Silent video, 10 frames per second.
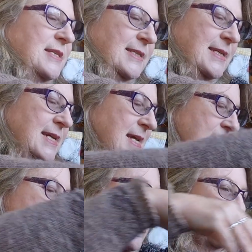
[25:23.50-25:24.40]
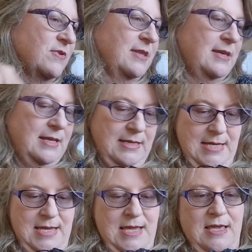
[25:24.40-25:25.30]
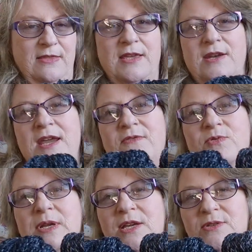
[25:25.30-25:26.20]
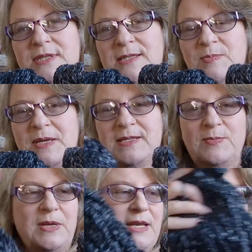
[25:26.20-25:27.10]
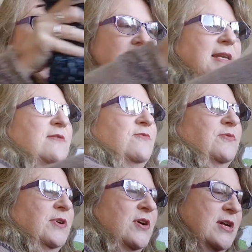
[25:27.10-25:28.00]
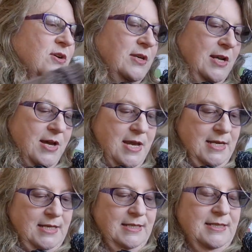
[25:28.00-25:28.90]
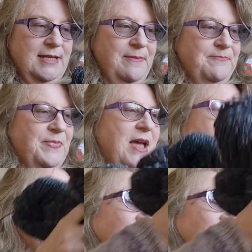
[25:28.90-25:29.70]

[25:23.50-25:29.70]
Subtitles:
to see everything that everyone else has been spinning. I love going online and having a